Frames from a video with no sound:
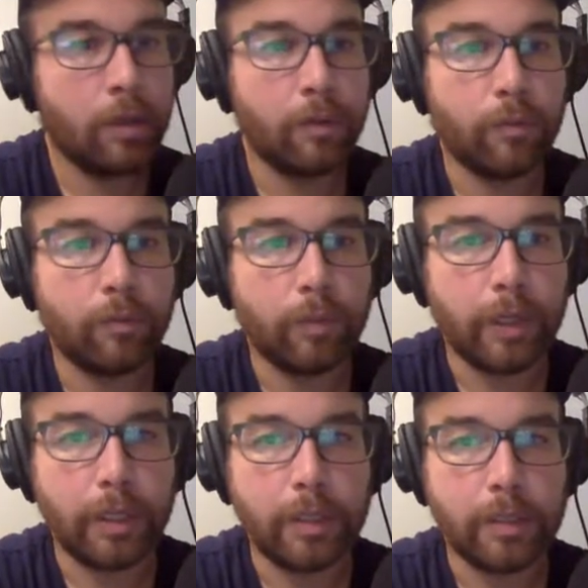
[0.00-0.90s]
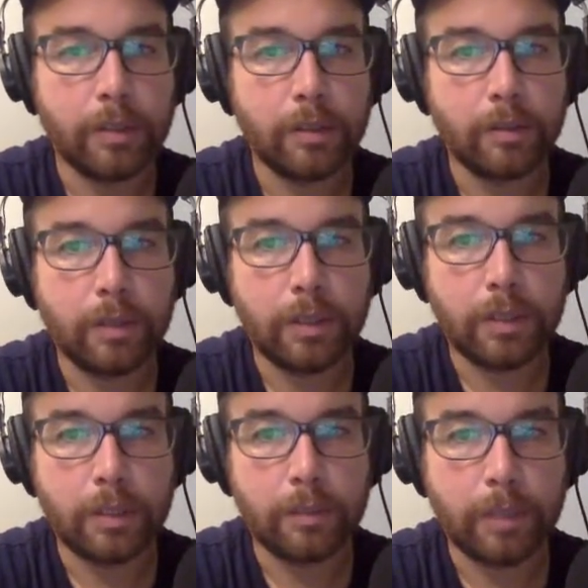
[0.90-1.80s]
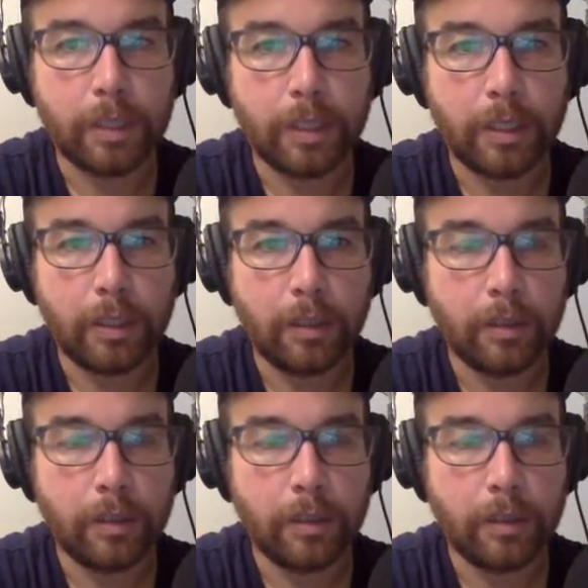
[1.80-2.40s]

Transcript: from running. So this is my